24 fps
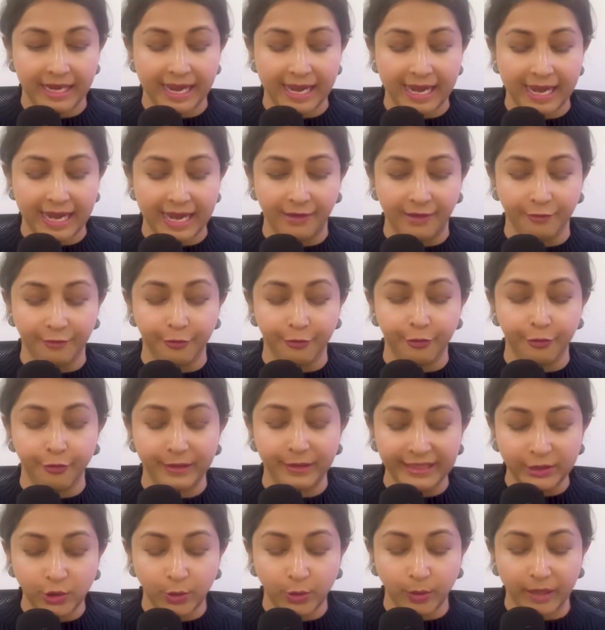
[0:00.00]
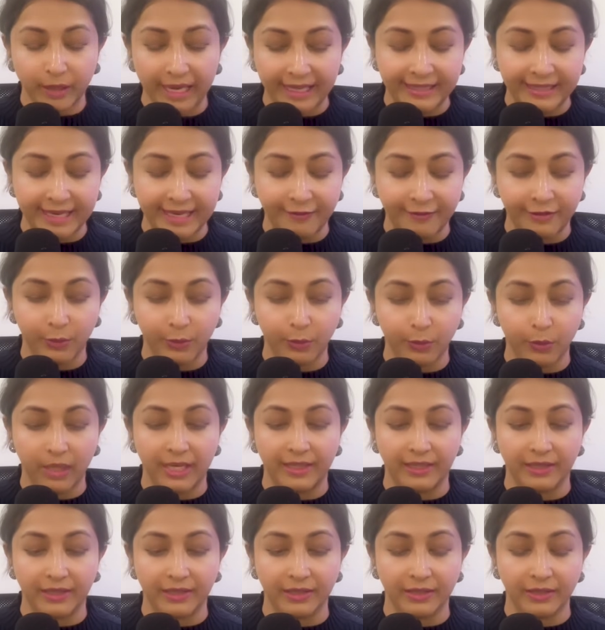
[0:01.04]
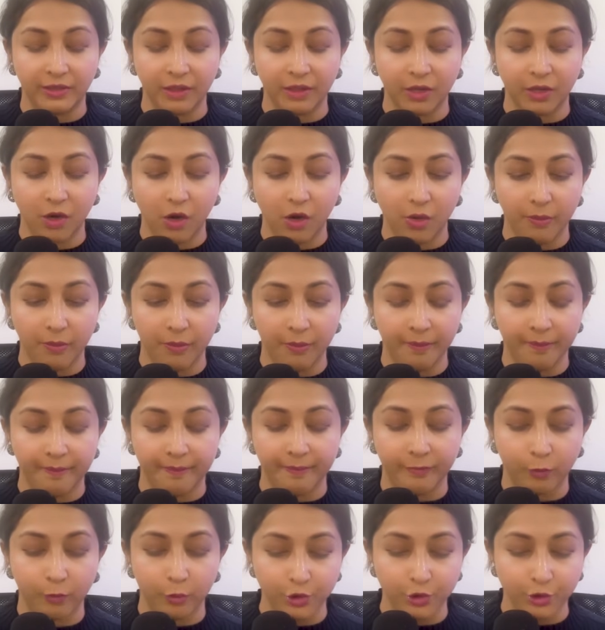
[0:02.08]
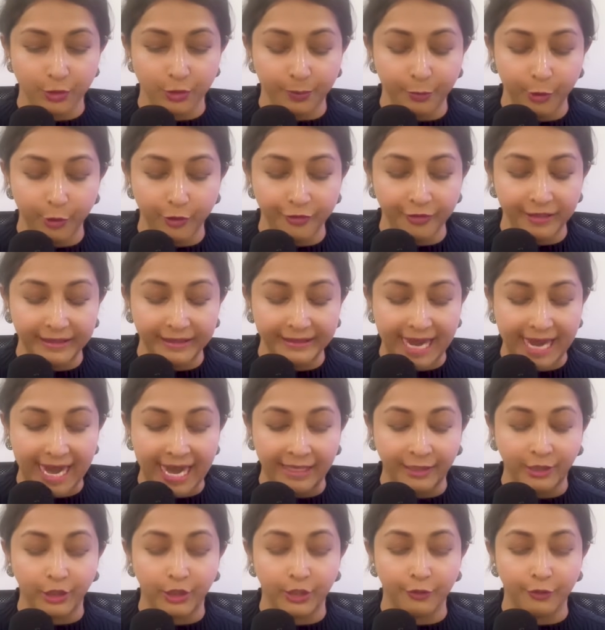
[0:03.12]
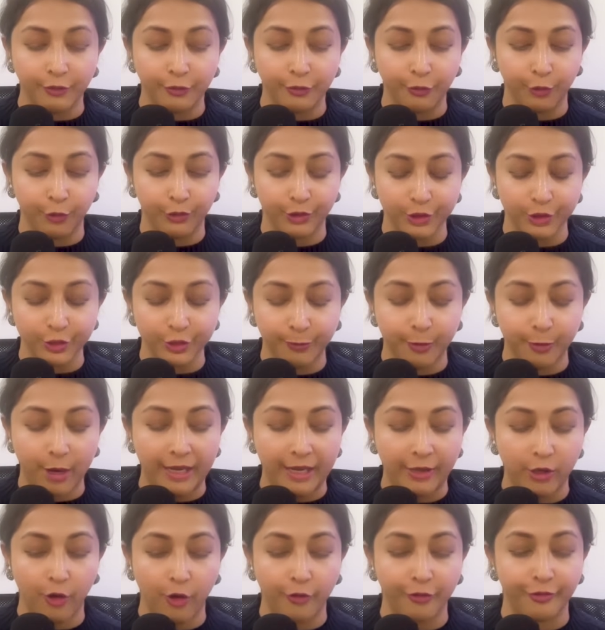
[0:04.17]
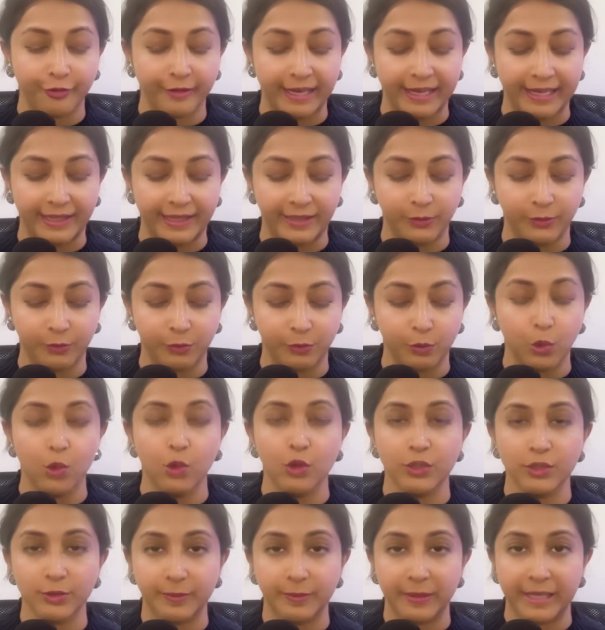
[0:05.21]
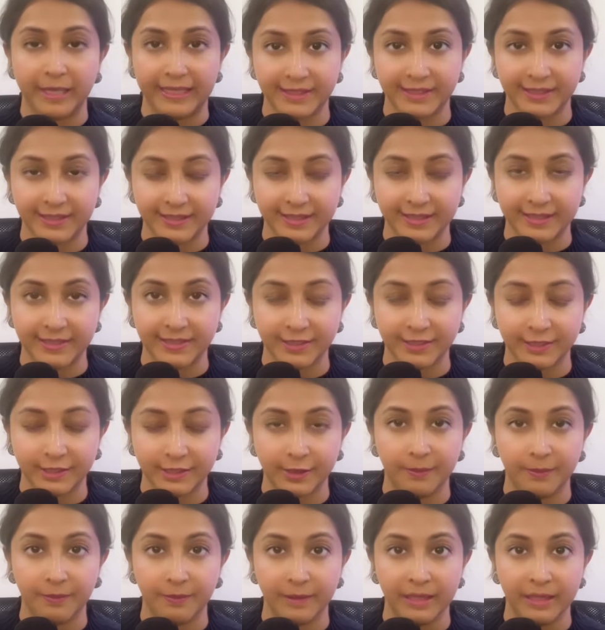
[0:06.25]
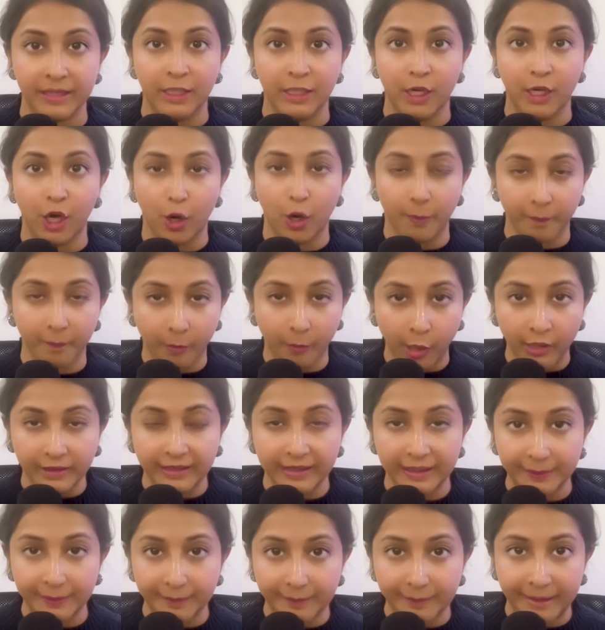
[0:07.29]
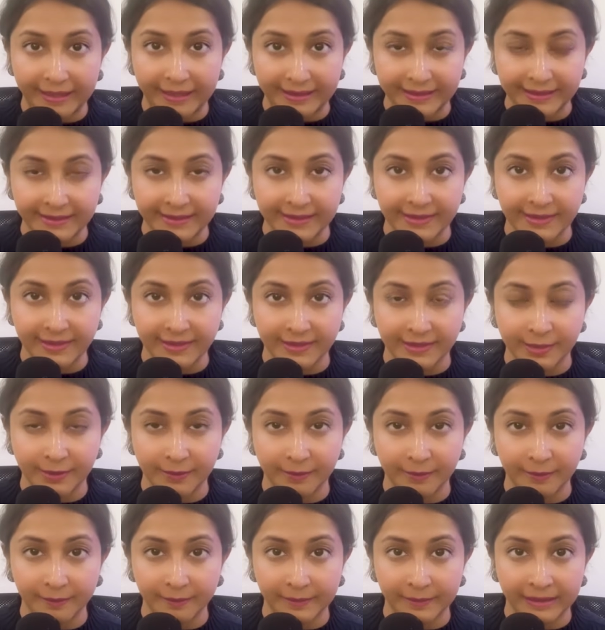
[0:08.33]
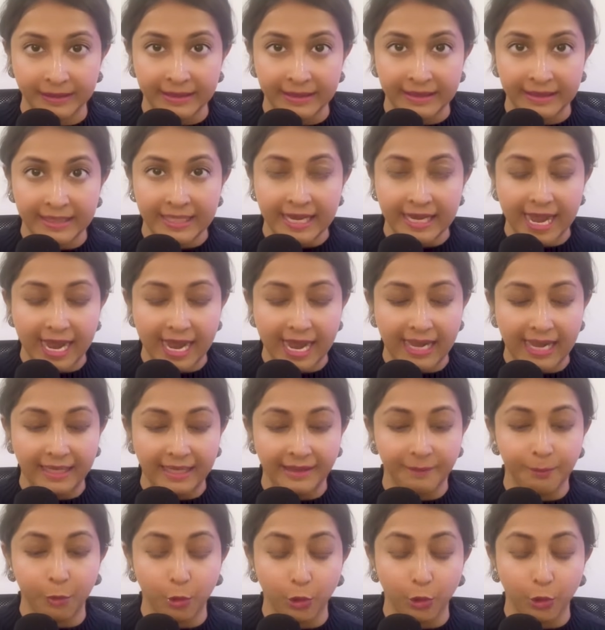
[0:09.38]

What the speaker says: And free trade everywhere was a perfect anchor for the spread of a rules based system, a market based system, and